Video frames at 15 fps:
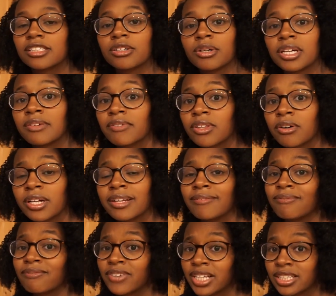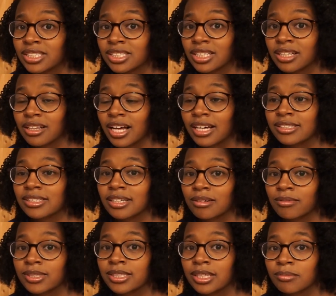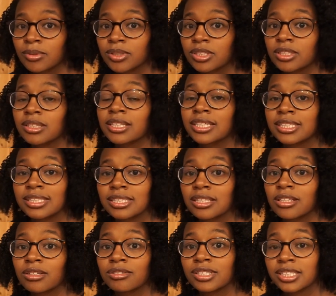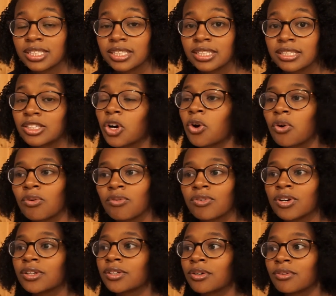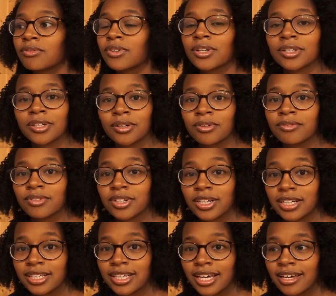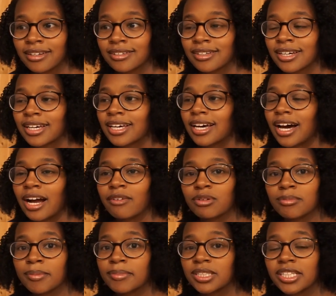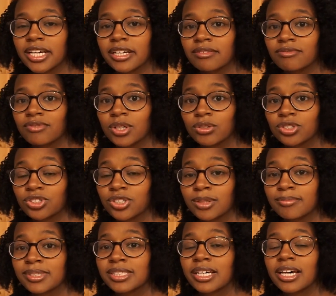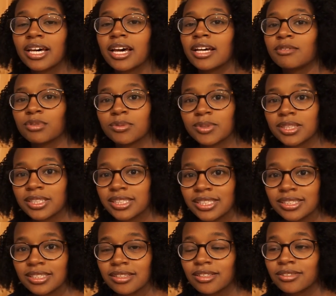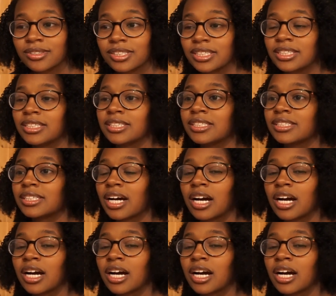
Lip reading: So even though I didn't finish the class, I was able to listen to those CDs over and over and over again. I remember taking road trips, and we would listen to those CDs.